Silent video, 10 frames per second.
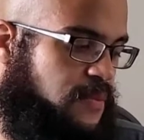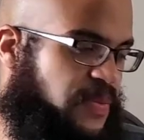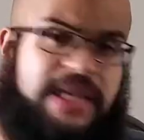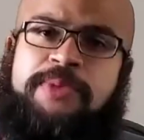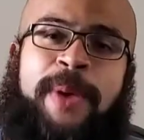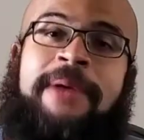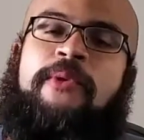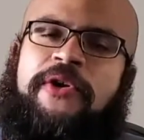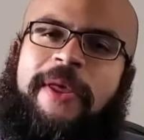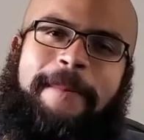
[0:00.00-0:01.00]
They spent
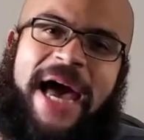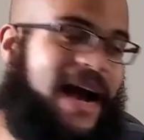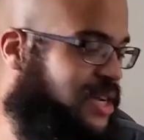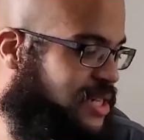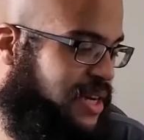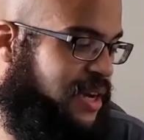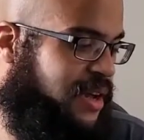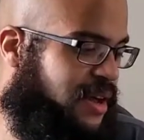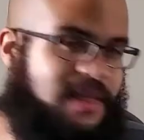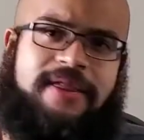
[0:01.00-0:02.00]
more on the packaging
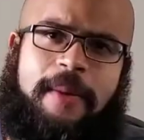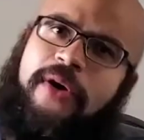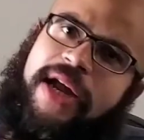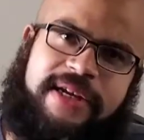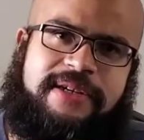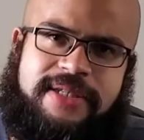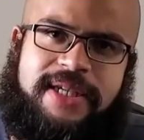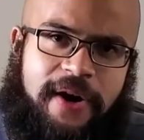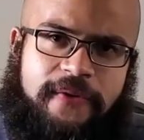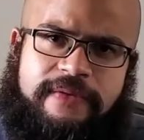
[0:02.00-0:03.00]
than the product itself.